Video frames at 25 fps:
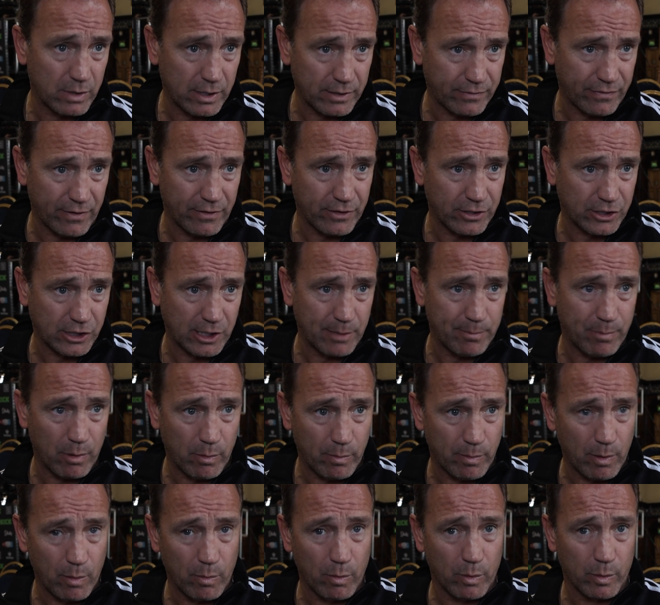It's very
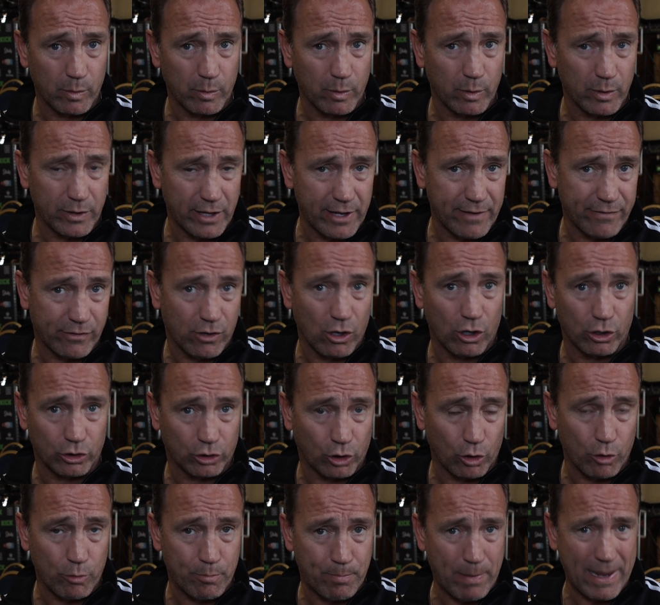simple. But what they've
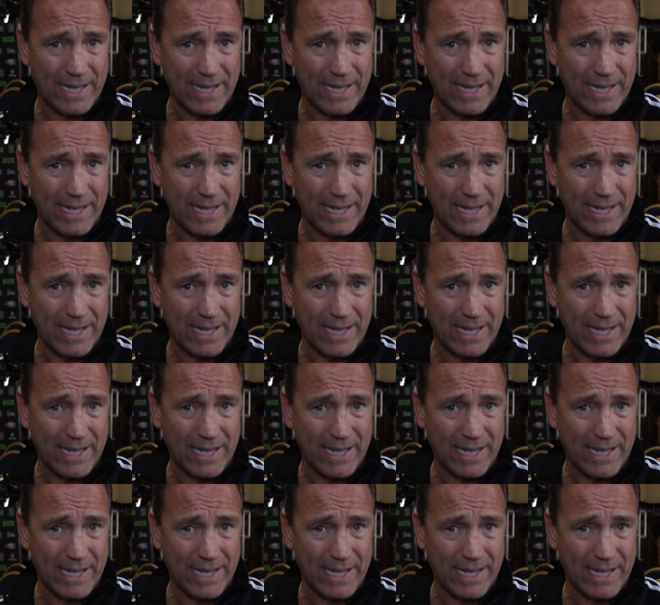got to do